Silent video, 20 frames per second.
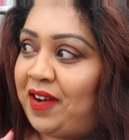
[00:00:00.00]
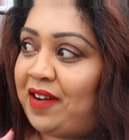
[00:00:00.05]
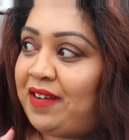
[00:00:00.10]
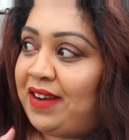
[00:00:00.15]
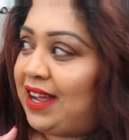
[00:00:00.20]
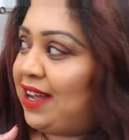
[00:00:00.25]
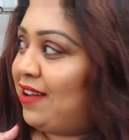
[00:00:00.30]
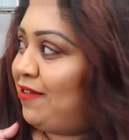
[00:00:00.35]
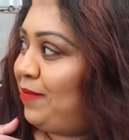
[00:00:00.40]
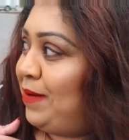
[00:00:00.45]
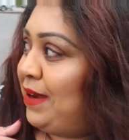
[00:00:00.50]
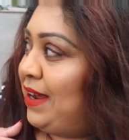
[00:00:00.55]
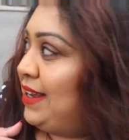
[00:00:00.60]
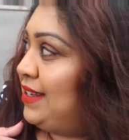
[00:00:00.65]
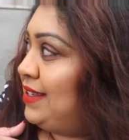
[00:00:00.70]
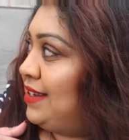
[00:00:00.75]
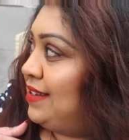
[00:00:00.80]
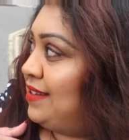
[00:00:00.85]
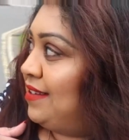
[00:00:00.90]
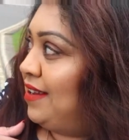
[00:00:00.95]
very out of
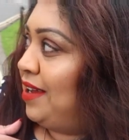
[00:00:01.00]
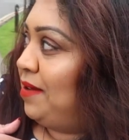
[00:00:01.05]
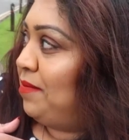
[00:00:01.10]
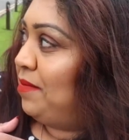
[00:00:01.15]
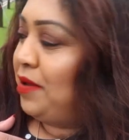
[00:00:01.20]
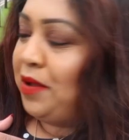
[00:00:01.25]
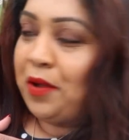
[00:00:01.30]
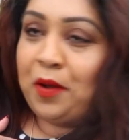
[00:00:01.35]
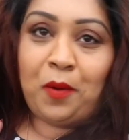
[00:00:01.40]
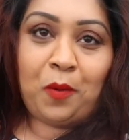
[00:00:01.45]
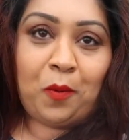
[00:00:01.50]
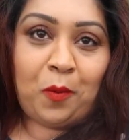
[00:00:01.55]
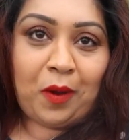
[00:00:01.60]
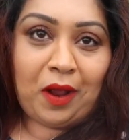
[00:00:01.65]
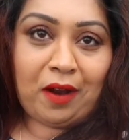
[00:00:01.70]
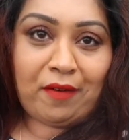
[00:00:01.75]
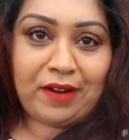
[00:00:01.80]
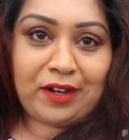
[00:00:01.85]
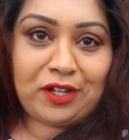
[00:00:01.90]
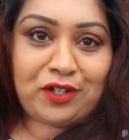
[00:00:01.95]
place because I'm
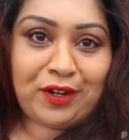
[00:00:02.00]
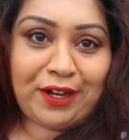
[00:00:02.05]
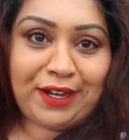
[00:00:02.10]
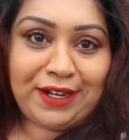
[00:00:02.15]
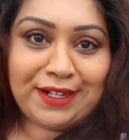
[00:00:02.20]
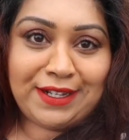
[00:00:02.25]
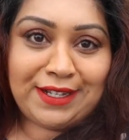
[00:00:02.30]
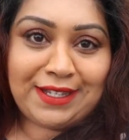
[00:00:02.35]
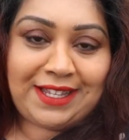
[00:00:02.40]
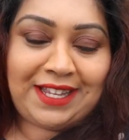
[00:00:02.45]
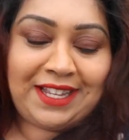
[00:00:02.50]
wearing trainers.